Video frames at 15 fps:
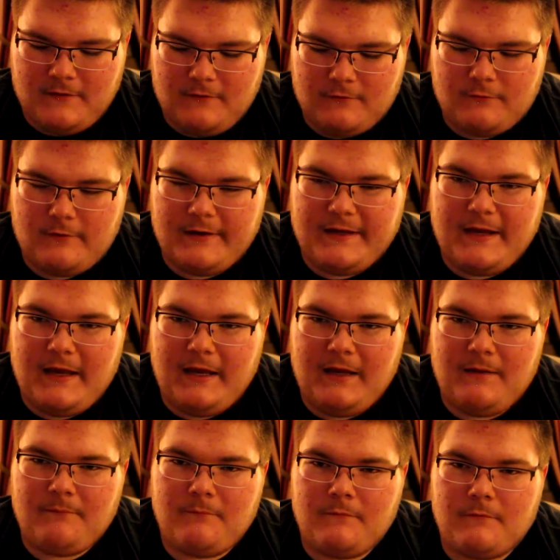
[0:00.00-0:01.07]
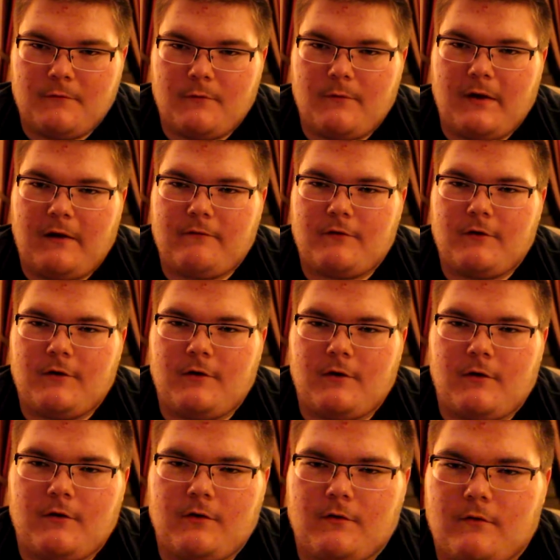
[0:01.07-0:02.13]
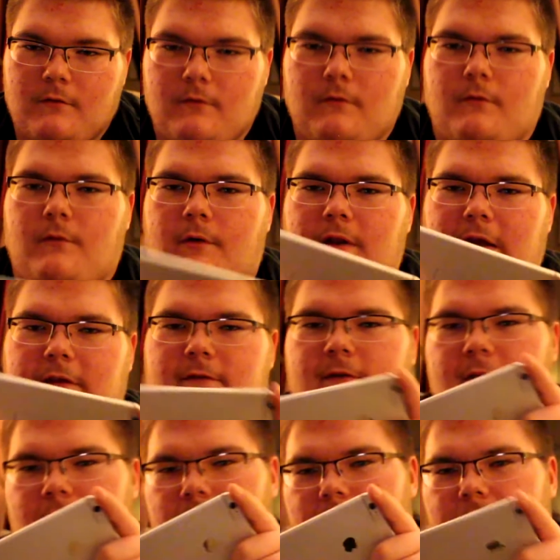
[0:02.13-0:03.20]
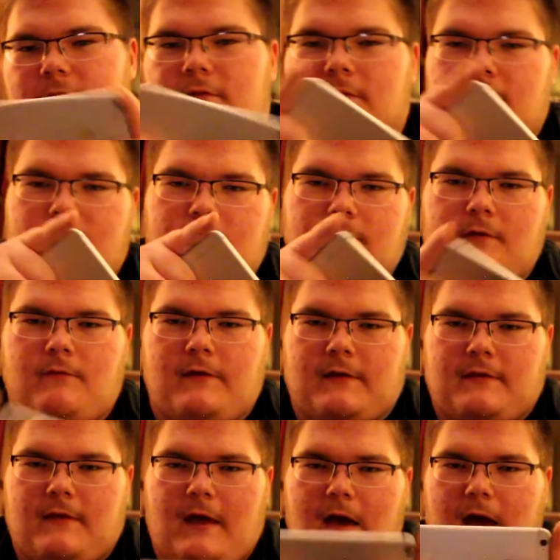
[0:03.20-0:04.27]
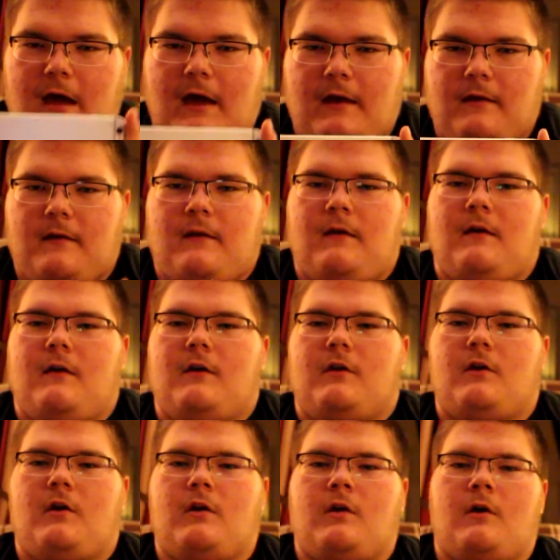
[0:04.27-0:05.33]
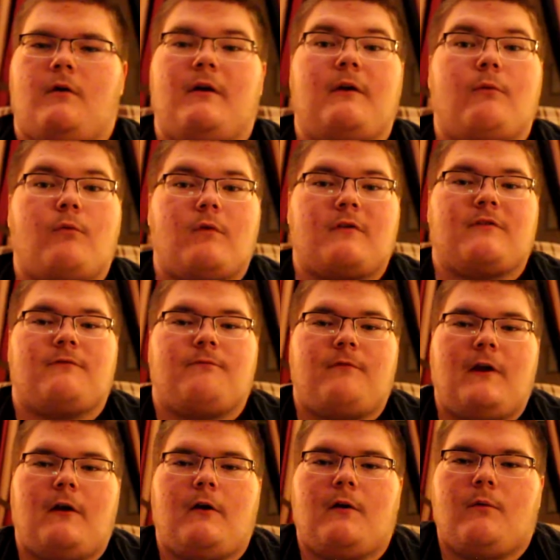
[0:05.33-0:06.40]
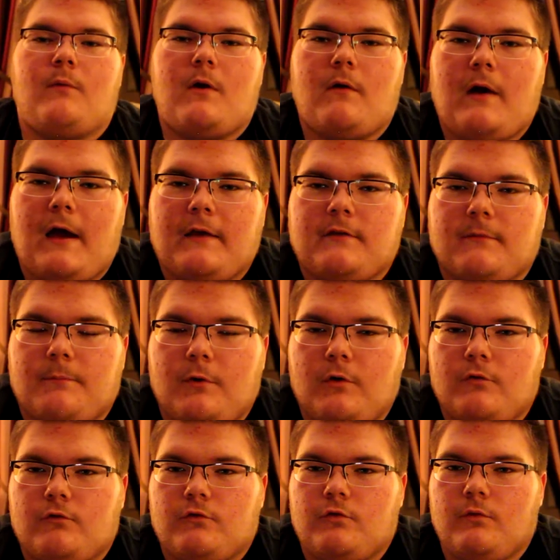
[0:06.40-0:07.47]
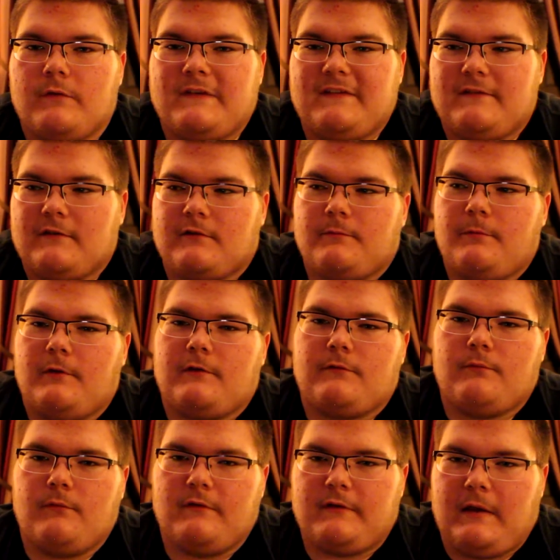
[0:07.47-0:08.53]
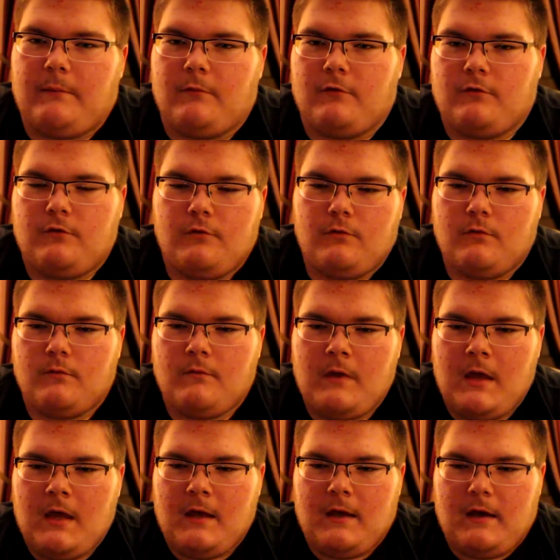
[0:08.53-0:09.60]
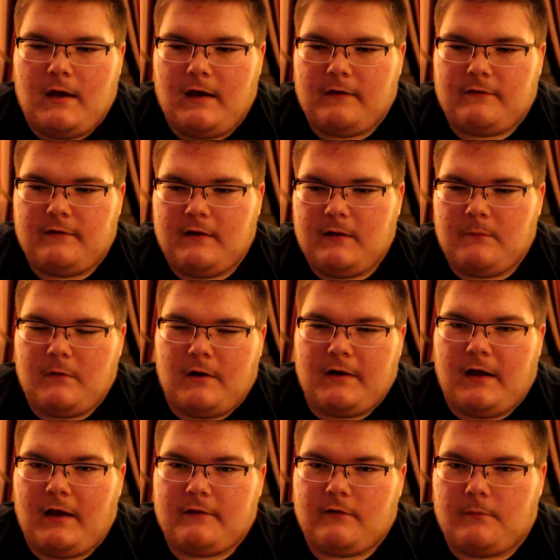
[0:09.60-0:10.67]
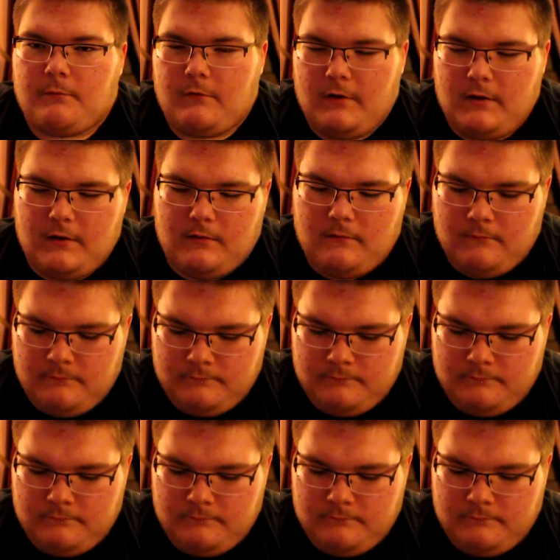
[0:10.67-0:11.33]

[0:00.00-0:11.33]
sort of game or whatever. You know, you're going like this and different stuff like that. You know, it works very well as opposed to what the 6 Plus was able to do, as the M9 has upgraded.